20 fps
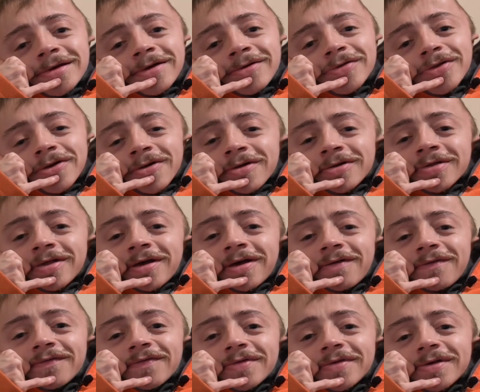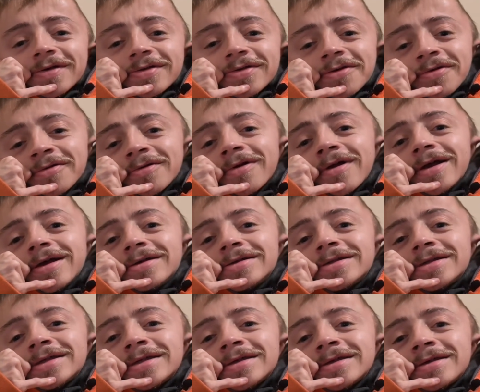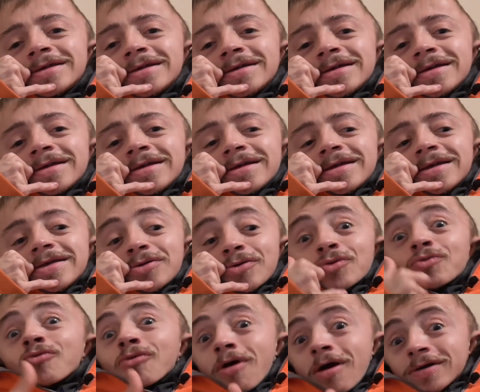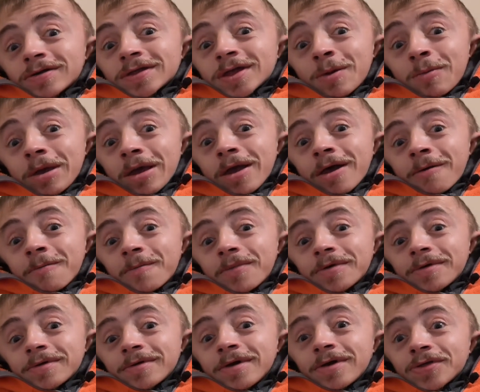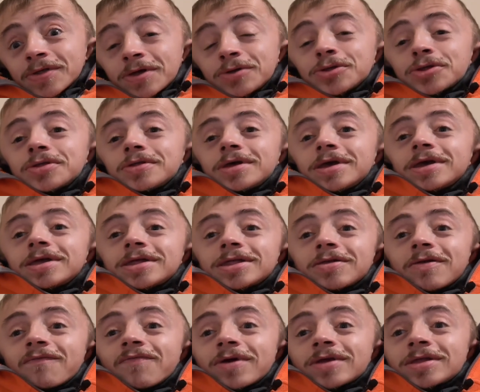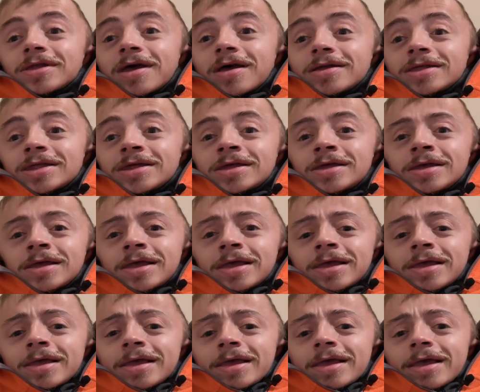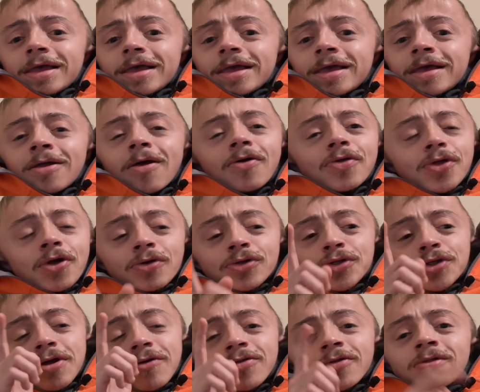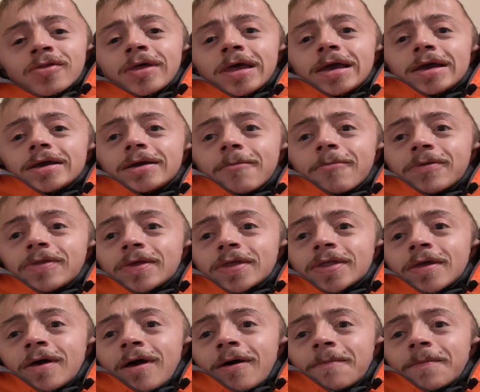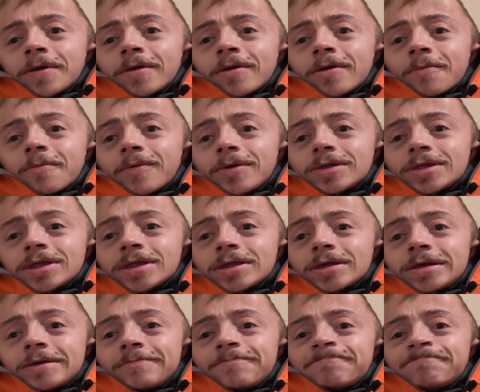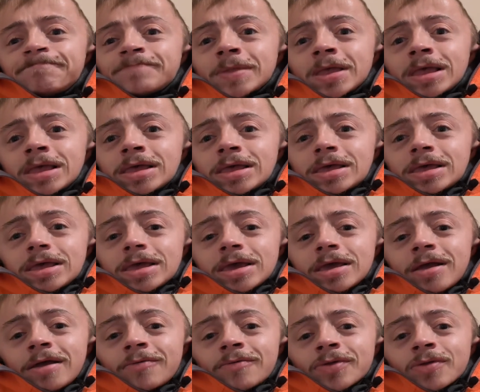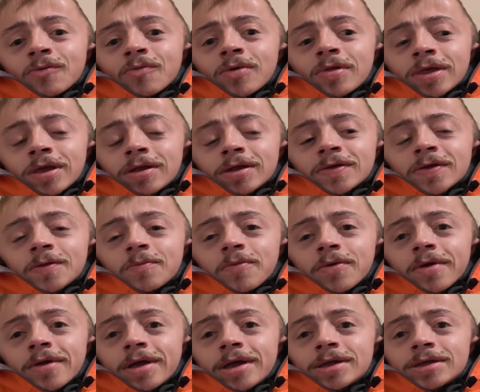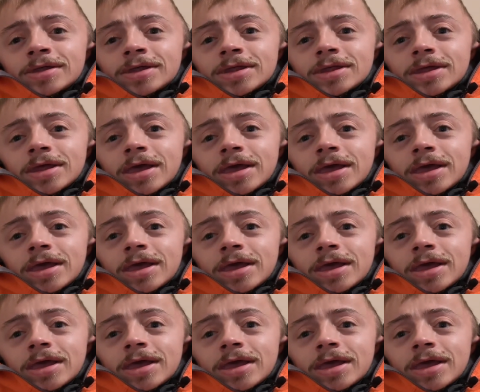Turn left, turn right. There's rocks coming up, essentially, stuff like that. And I'll share the link up at the top here. But, it was a really good experience.